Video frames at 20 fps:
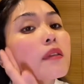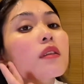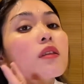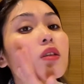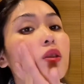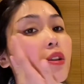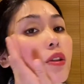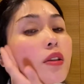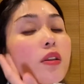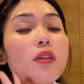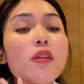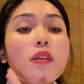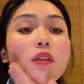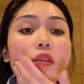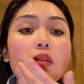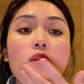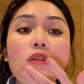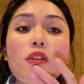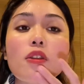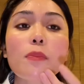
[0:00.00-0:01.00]
just
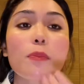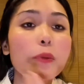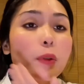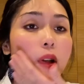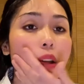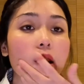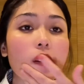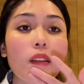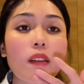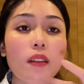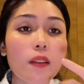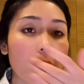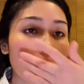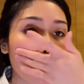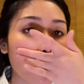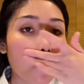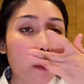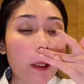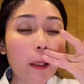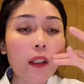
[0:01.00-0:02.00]
spread it
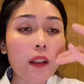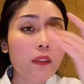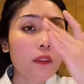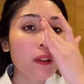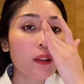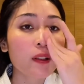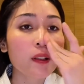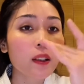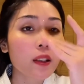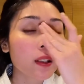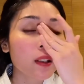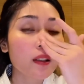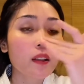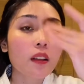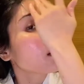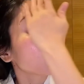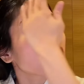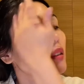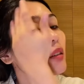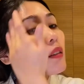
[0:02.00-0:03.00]
evenly
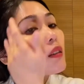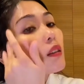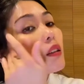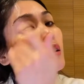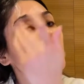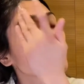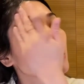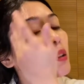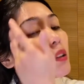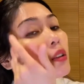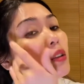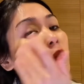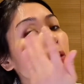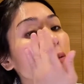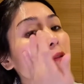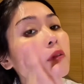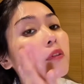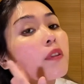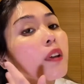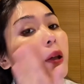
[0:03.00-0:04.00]
in your
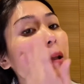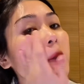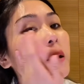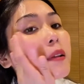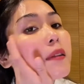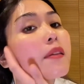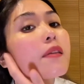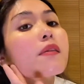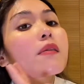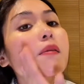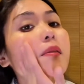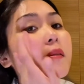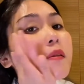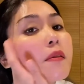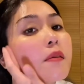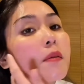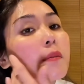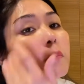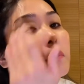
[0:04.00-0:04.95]
face,